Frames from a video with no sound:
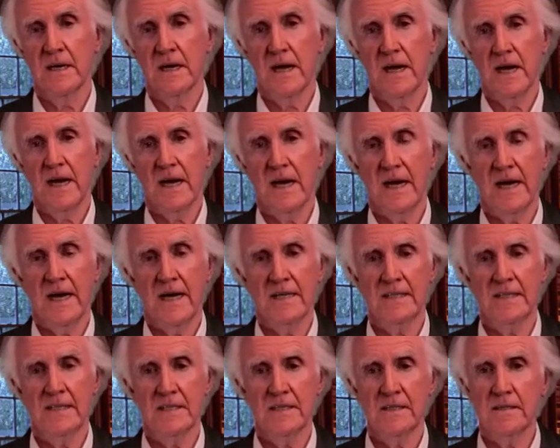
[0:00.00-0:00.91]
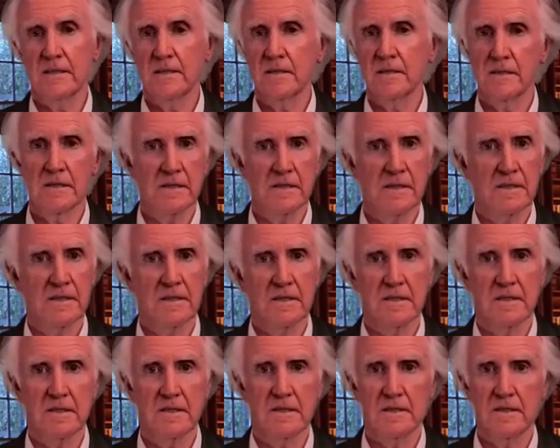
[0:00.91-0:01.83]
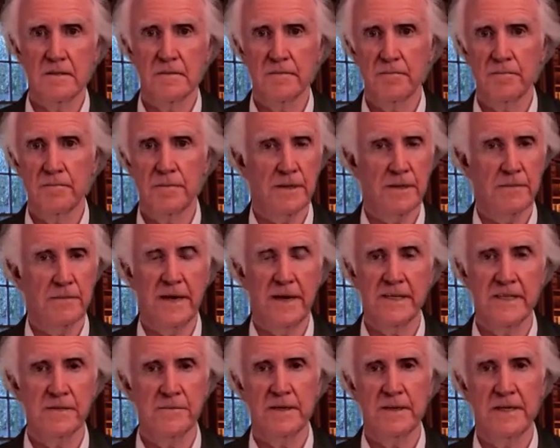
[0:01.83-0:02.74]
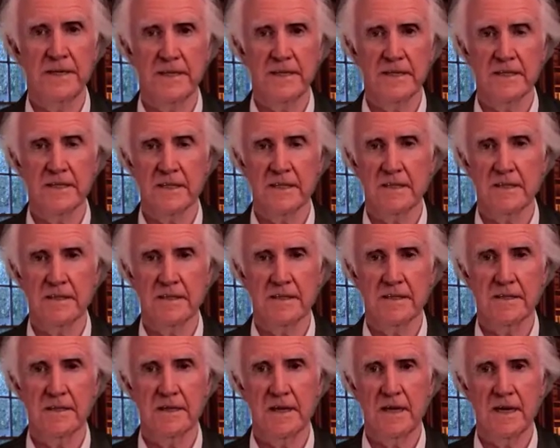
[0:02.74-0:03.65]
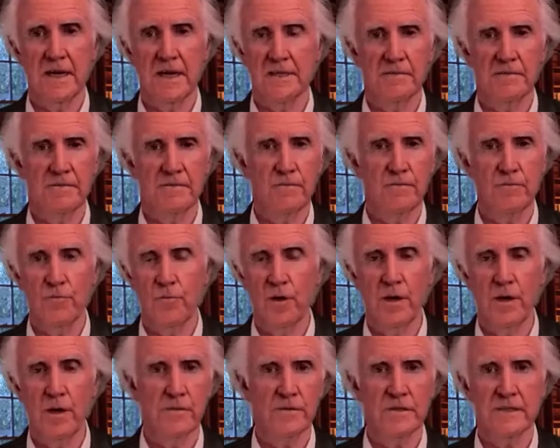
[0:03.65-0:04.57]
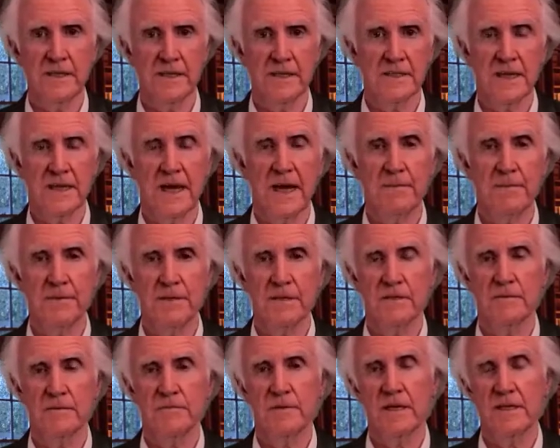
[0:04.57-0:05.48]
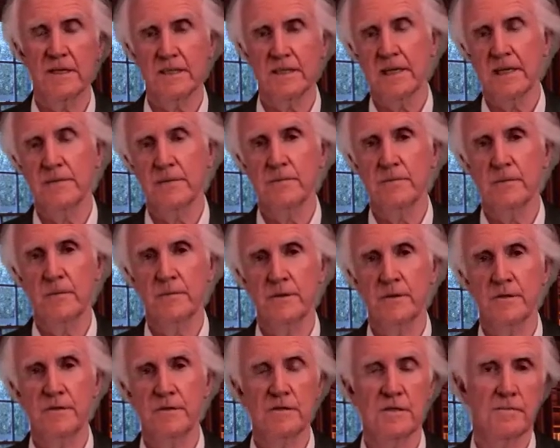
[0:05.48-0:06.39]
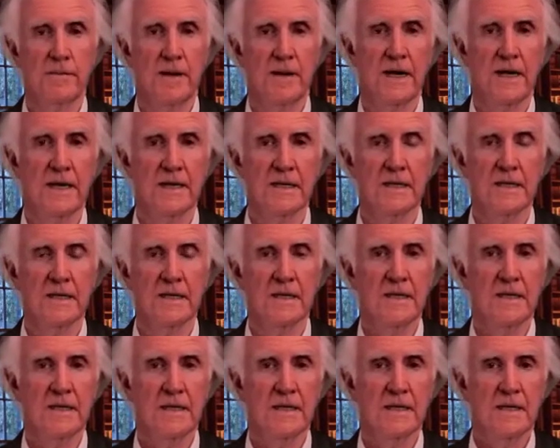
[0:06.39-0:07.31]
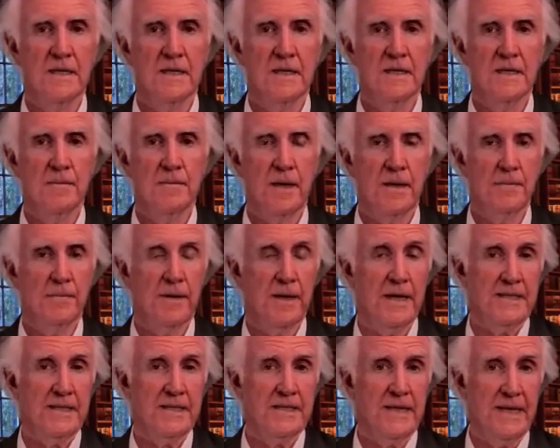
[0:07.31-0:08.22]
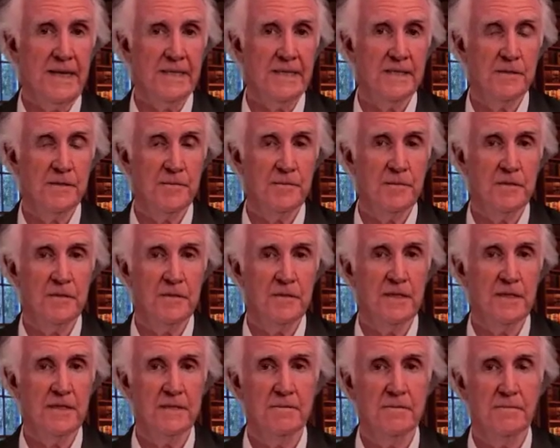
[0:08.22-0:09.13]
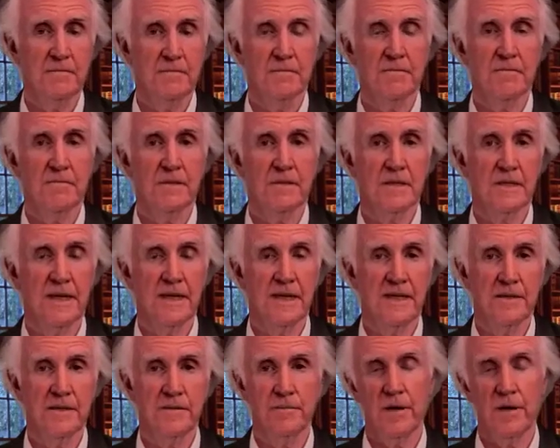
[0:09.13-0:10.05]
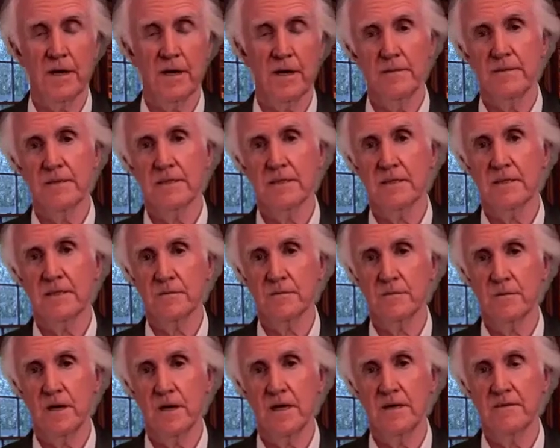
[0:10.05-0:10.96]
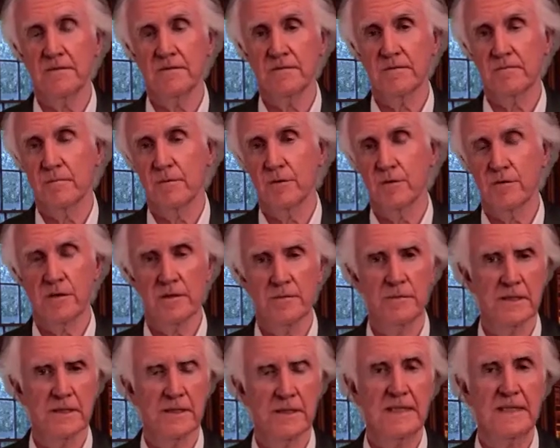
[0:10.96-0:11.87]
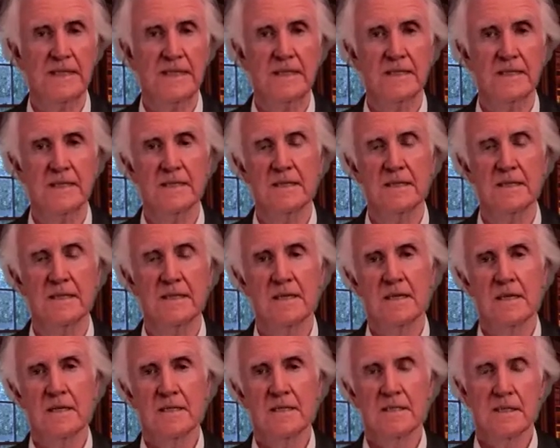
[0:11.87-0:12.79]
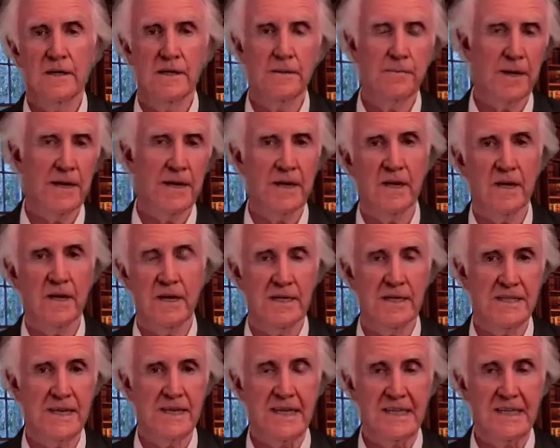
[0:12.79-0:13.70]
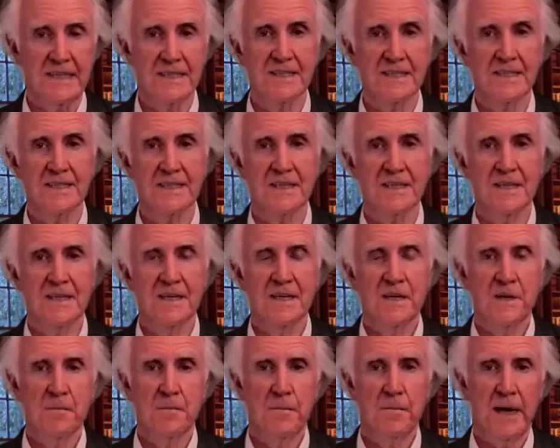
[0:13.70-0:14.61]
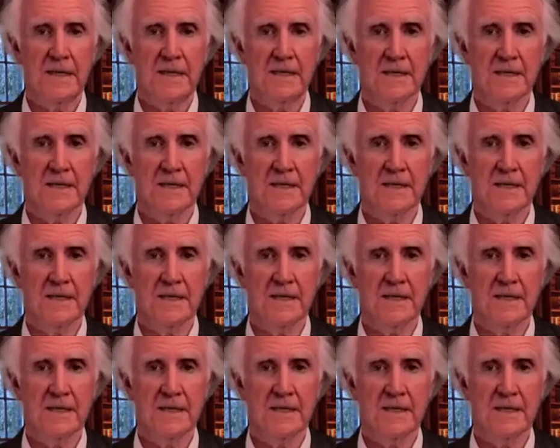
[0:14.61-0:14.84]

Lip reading: but the major meetings and where was things happening. And we had to keep him amused by playing tennis with the then Canadian Prime Minister's wife, Maureen McTeer. So he played a lot of tennis, but